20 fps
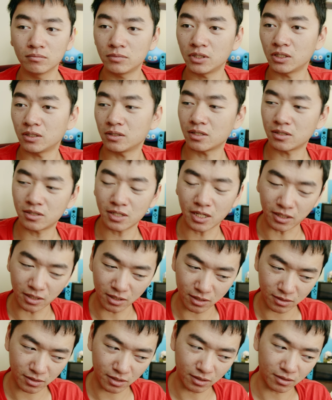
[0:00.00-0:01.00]
but as i said
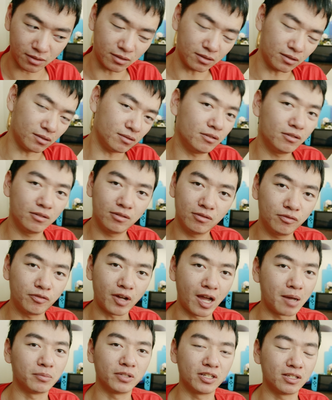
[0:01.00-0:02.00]
it's like a
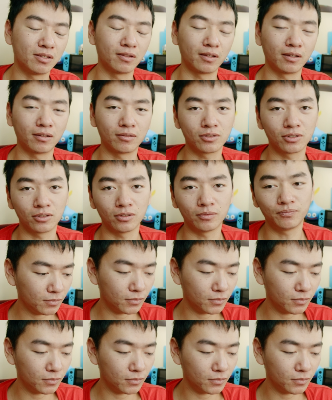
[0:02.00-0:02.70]
family thing so